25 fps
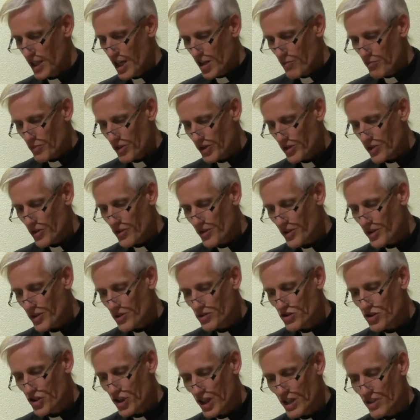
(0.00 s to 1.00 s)
But although
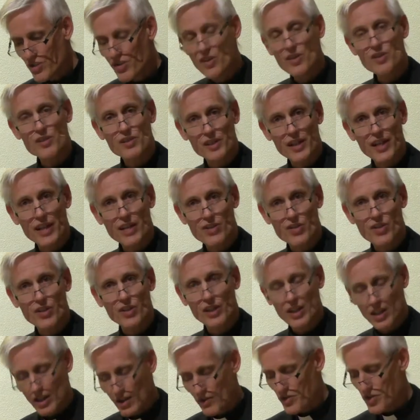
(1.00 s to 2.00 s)
Jesus later
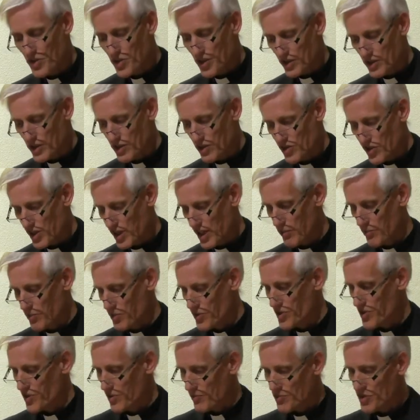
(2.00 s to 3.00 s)
gives the
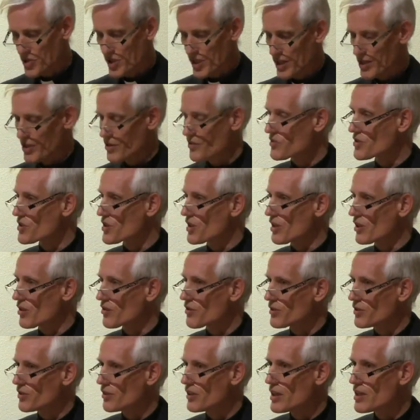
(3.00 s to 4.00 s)
disciples themselves the
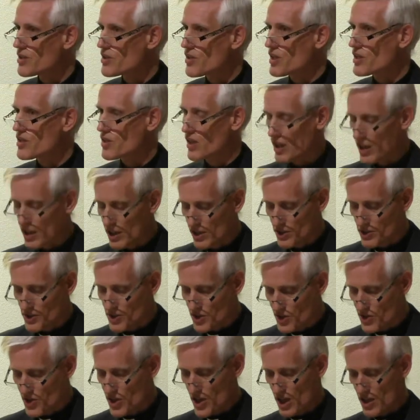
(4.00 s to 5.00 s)
authority to heal
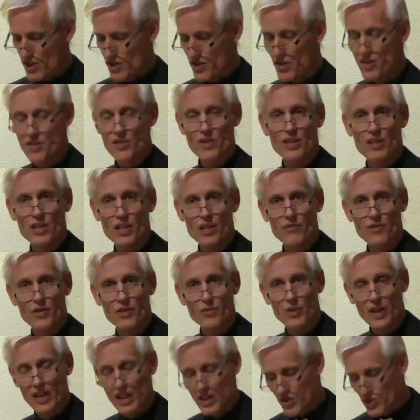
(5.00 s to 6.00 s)
diseases and even
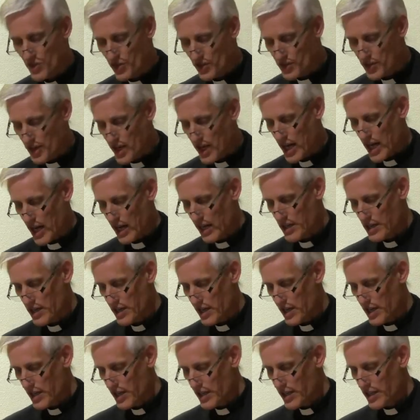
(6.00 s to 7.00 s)
raise the dead,
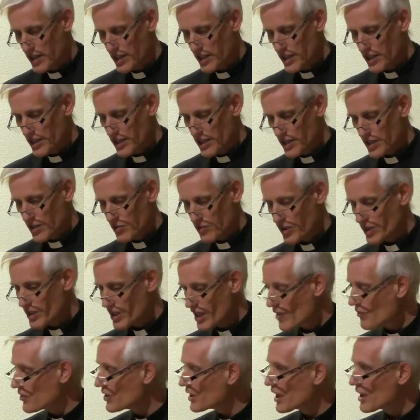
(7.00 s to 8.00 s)
one
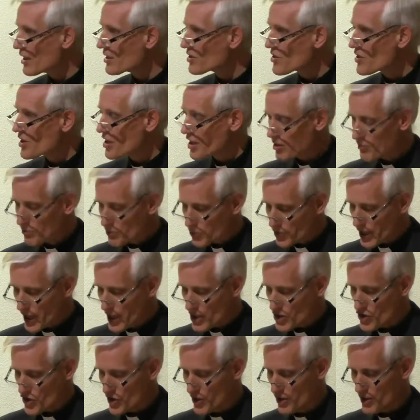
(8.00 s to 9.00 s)
never gets the
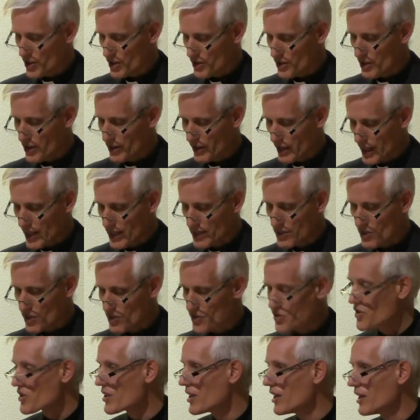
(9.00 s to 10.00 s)
impression that they're at
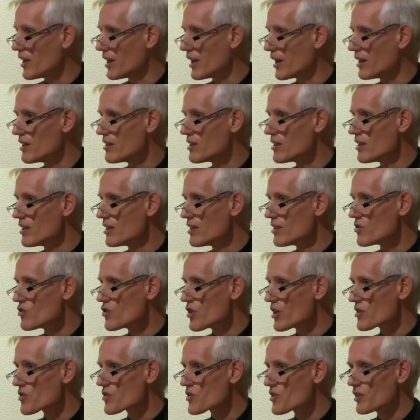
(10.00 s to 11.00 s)
his side
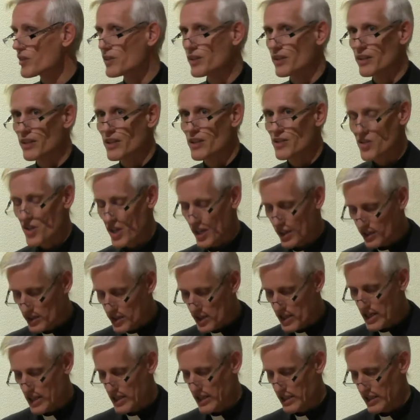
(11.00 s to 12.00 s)
just to learn a
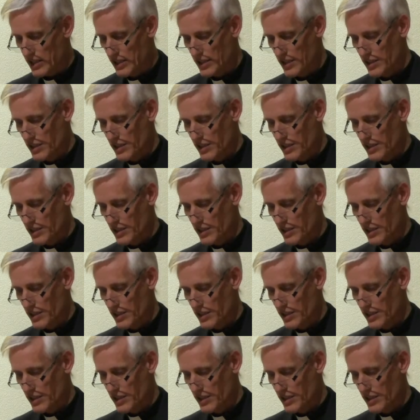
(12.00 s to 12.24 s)
technique.